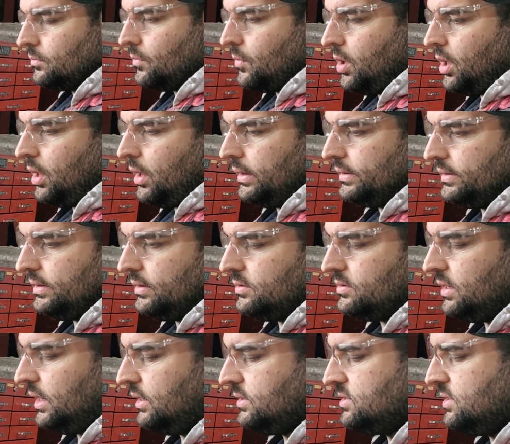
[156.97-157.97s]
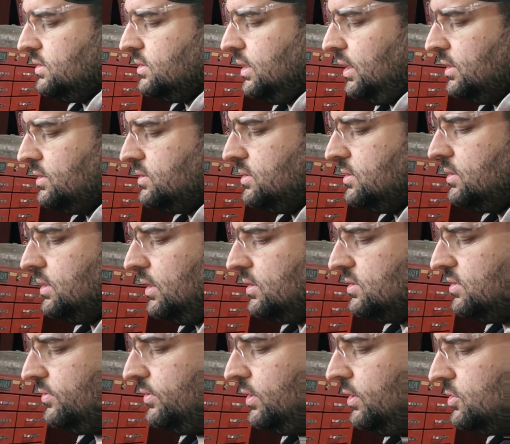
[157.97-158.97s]
No, I did tons and tons and
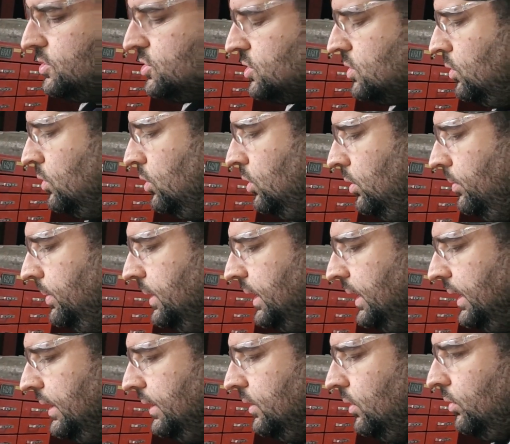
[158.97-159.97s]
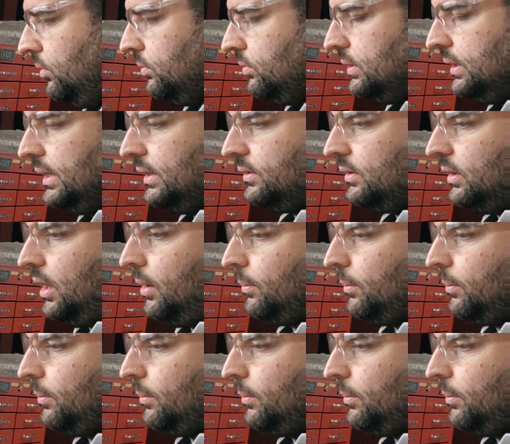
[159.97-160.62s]
tons of it in school, but I don't get the